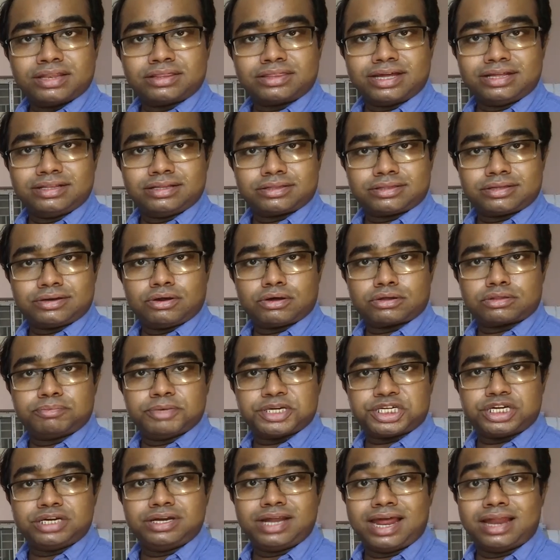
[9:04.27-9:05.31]
inside the Xerox
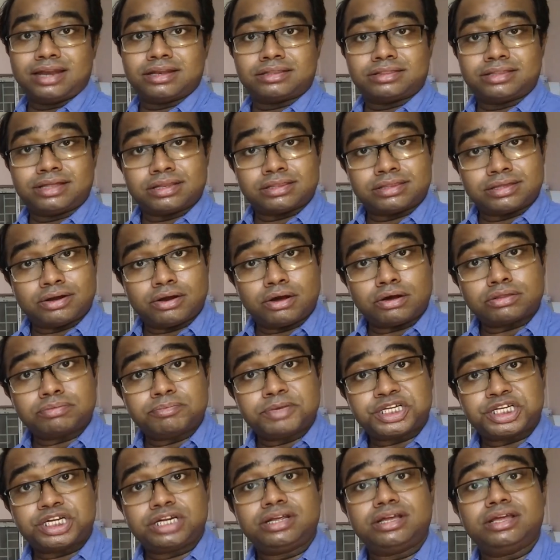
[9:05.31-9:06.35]
machine, and the Xerox
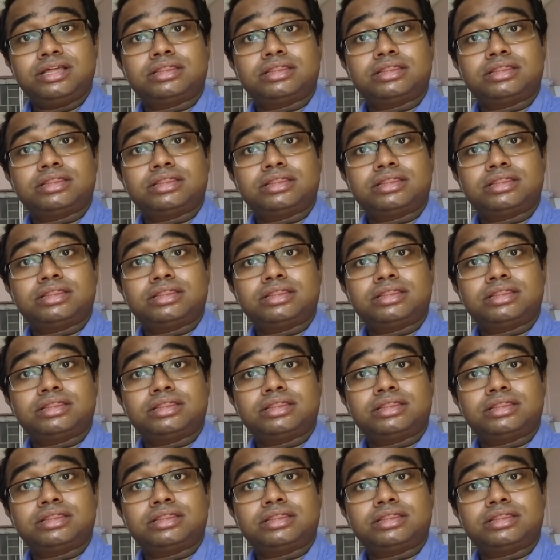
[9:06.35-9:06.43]
machine